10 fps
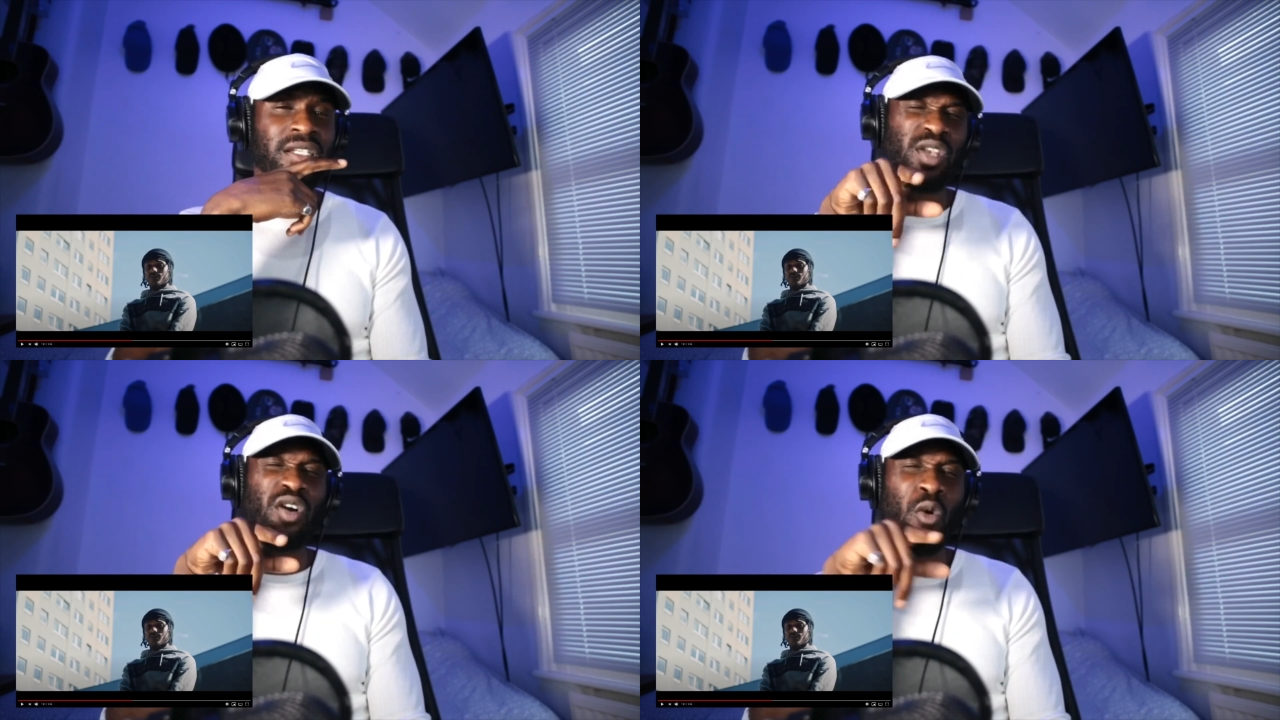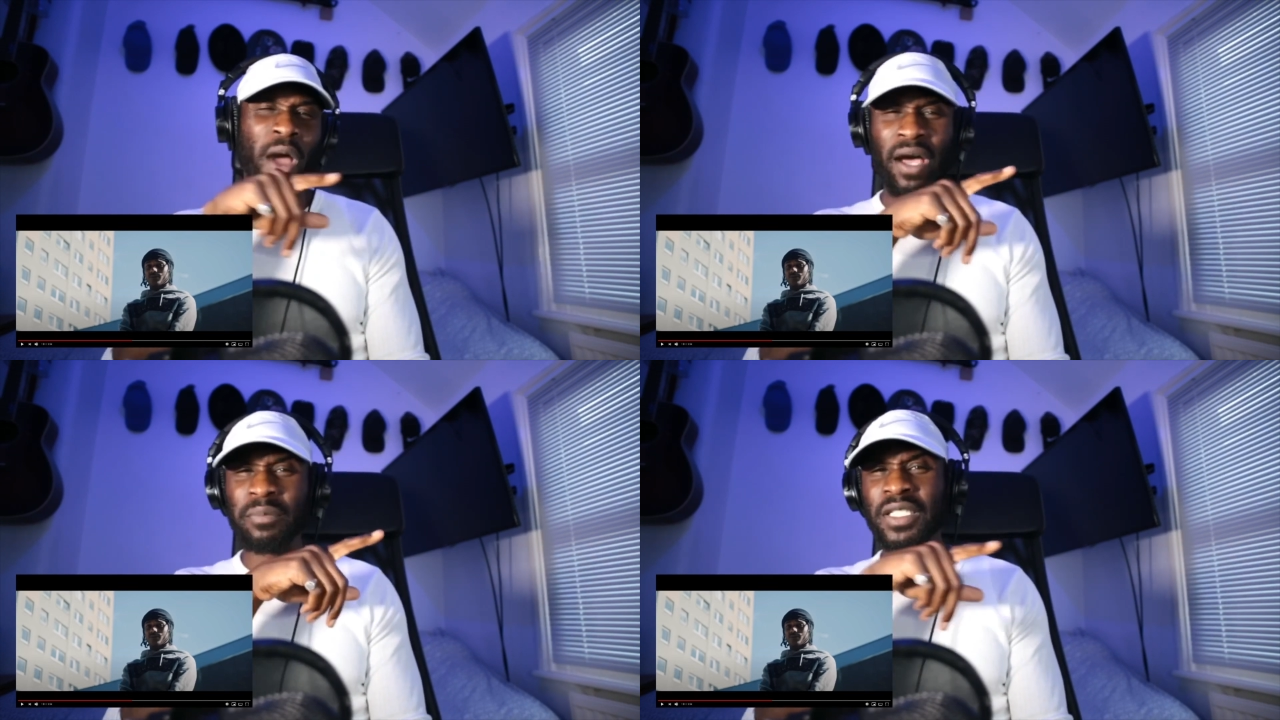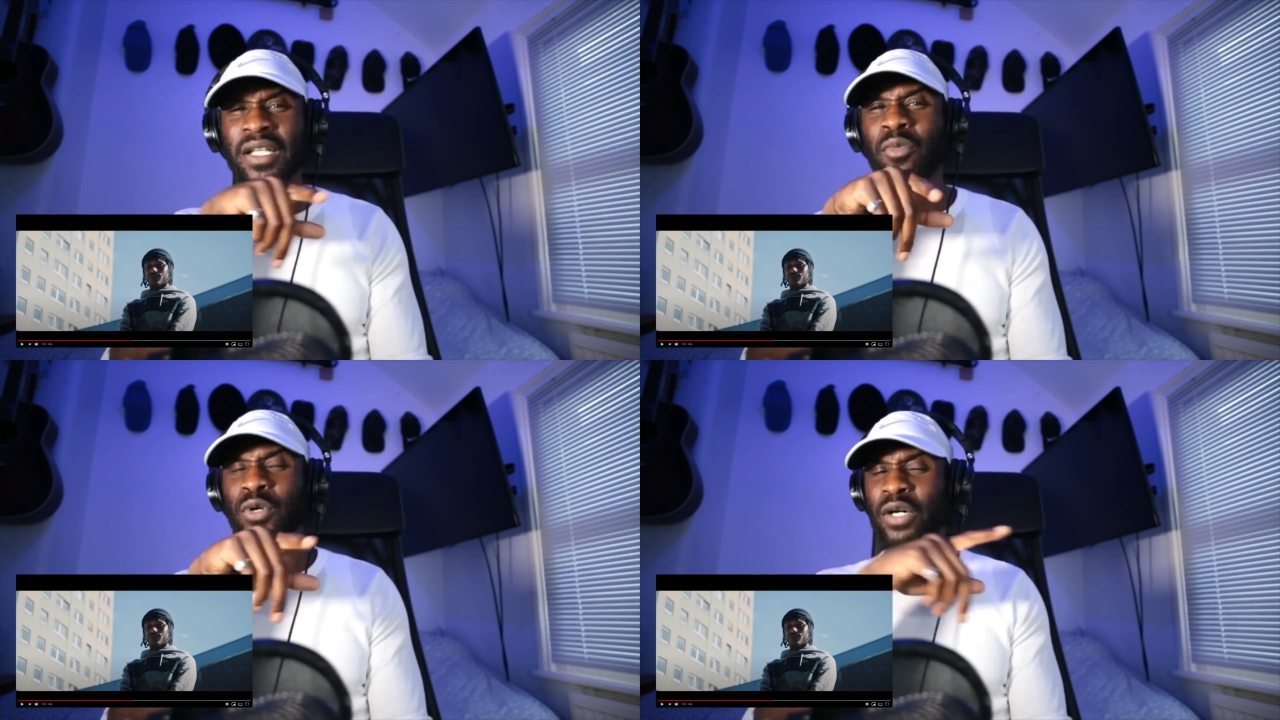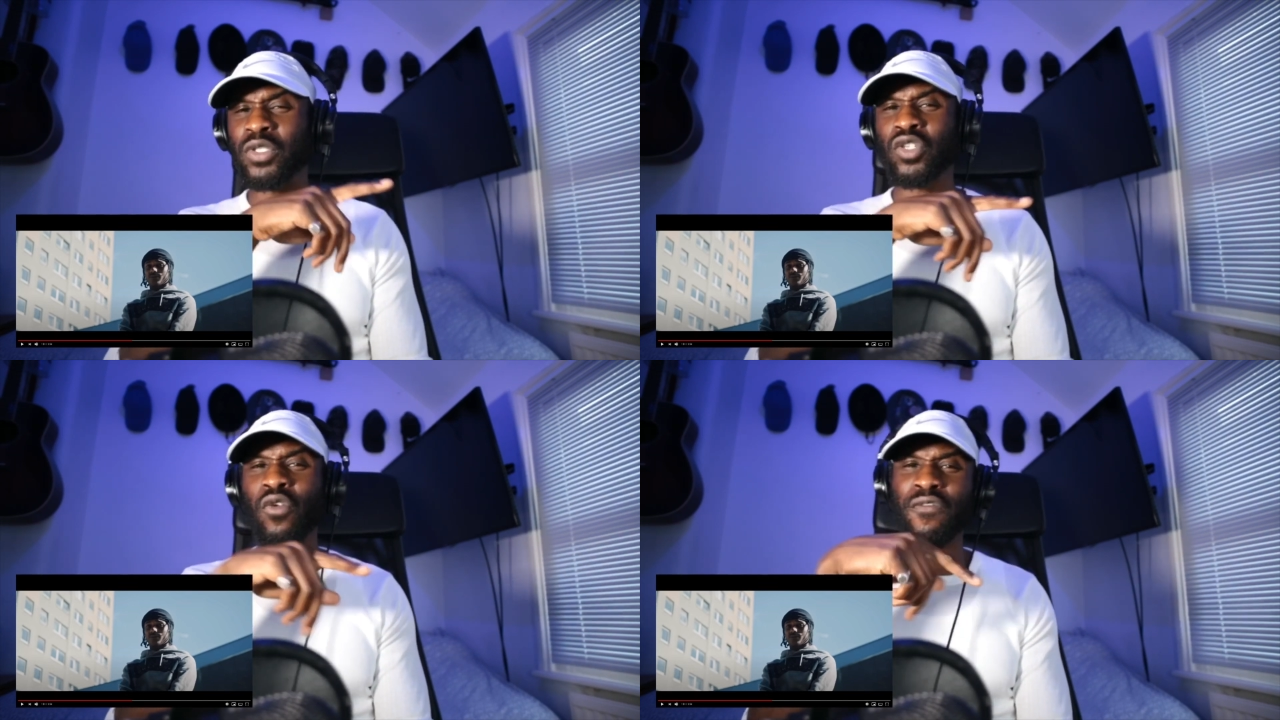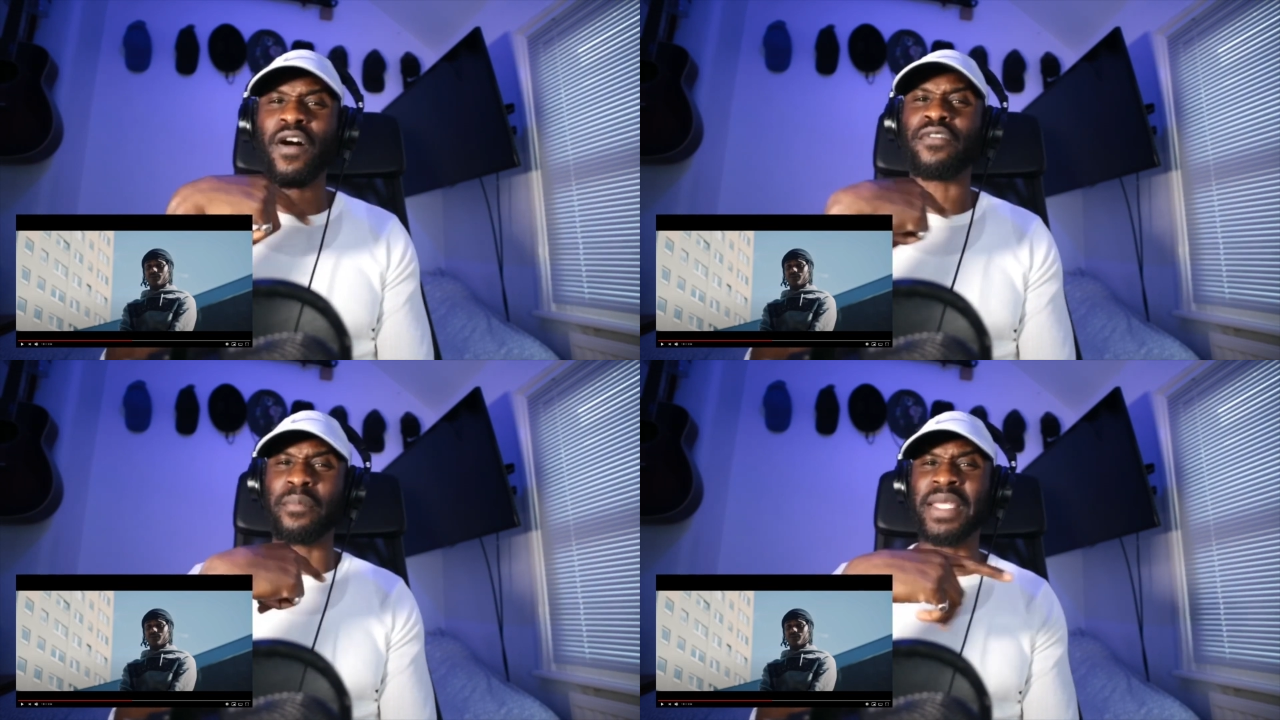Not quite up to Double Lz so
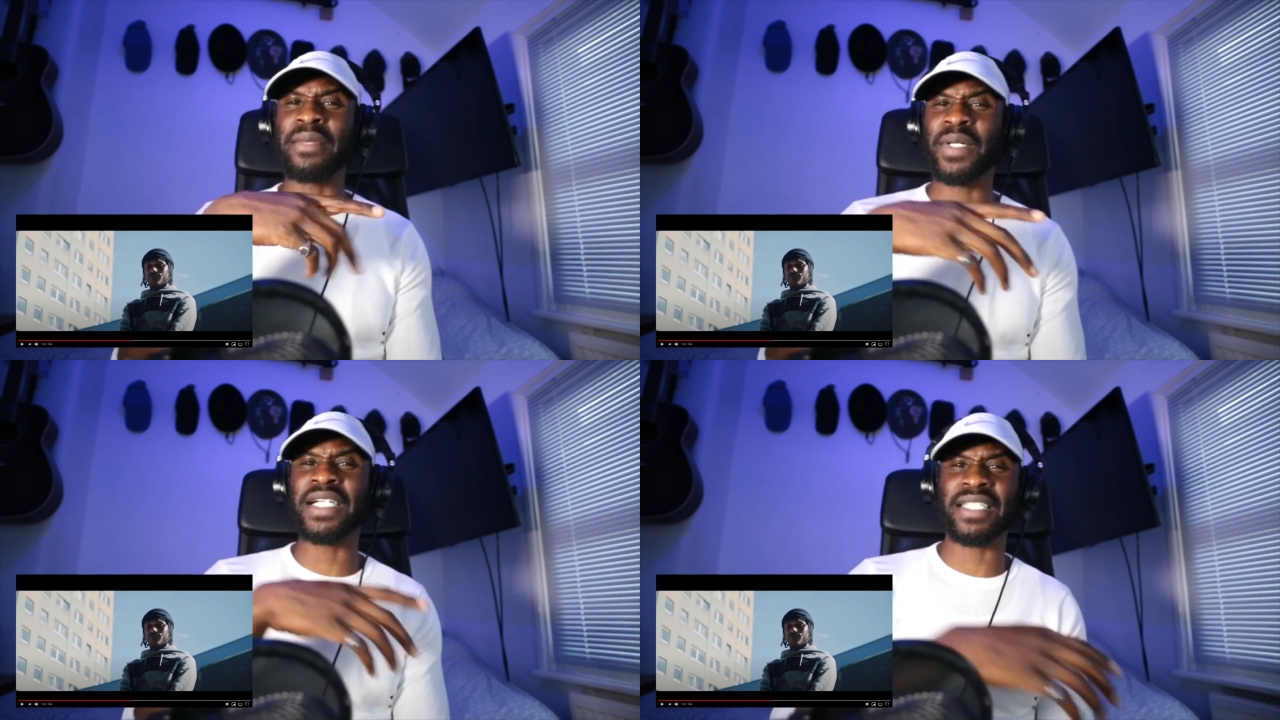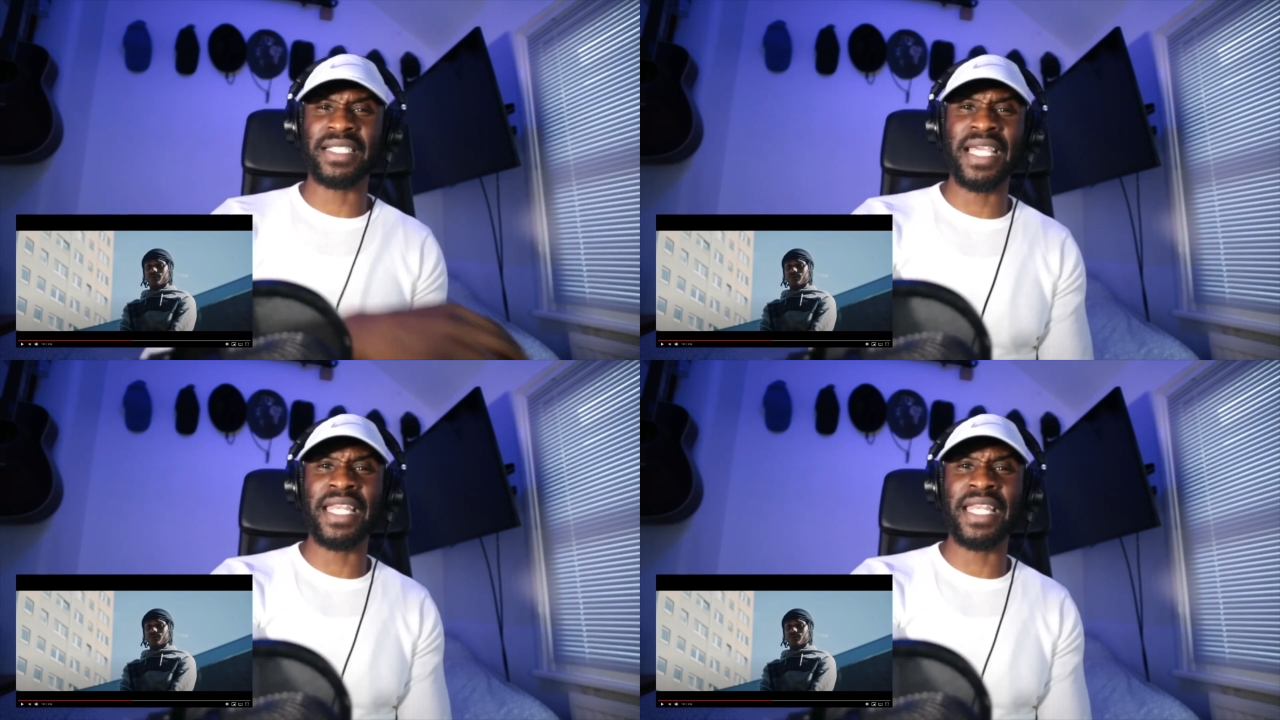far for me personally